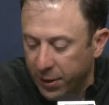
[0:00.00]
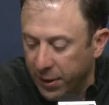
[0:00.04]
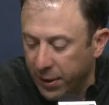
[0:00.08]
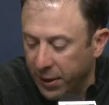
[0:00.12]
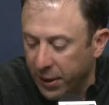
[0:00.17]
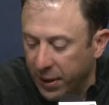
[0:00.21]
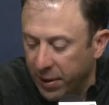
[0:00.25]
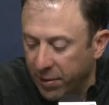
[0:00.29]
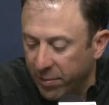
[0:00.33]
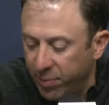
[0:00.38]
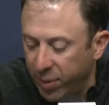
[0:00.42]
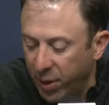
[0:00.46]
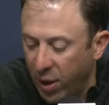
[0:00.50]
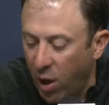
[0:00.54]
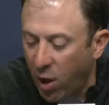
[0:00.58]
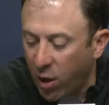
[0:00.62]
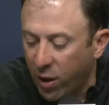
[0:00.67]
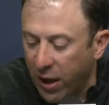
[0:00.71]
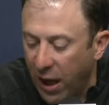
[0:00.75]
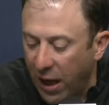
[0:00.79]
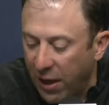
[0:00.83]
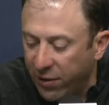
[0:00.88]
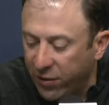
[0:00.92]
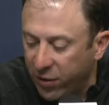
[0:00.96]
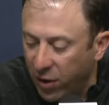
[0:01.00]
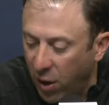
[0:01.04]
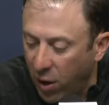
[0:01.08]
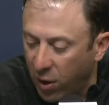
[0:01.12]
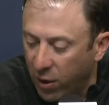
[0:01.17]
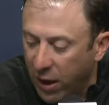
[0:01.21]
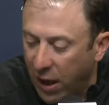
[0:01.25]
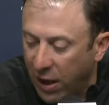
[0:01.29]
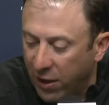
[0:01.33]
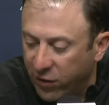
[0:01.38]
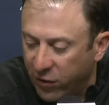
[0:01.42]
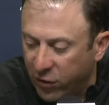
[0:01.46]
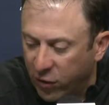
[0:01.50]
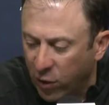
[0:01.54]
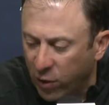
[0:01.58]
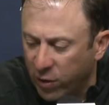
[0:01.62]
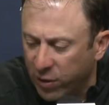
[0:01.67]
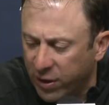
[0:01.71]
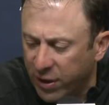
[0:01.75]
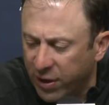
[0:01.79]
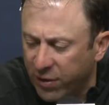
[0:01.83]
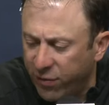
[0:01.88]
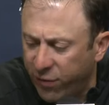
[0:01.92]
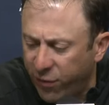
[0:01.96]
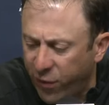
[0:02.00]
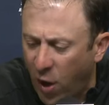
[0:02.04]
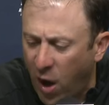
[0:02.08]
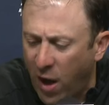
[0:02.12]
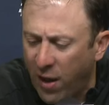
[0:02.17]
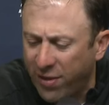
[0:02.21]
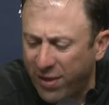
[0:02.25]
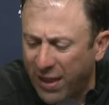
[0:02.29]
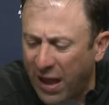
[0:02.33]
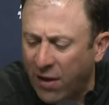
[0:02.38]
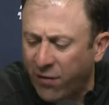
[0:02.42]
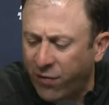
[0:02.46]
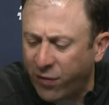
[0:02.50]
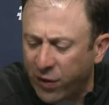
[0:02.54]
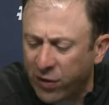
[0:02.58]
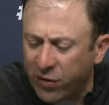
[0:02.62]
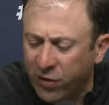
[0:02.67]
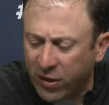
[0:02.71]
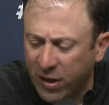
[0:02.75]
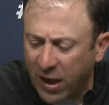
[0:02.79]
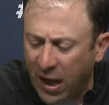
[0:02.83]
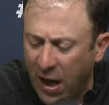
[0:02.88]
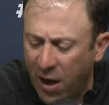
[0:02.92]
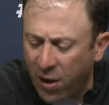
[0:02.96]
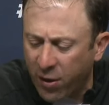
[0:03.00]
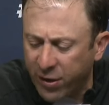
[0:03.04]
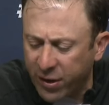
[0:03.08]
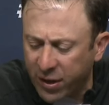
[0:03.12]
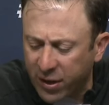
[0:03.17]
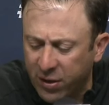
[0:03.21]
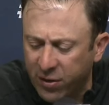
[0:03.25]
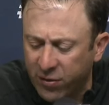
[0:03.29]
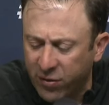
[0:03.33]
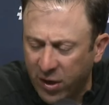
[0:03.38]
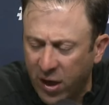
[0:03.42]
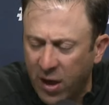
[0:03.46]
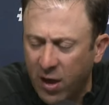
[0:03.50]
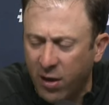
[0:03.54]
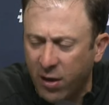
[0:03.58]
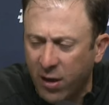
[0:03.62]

But our guys certainly fought that physicality, because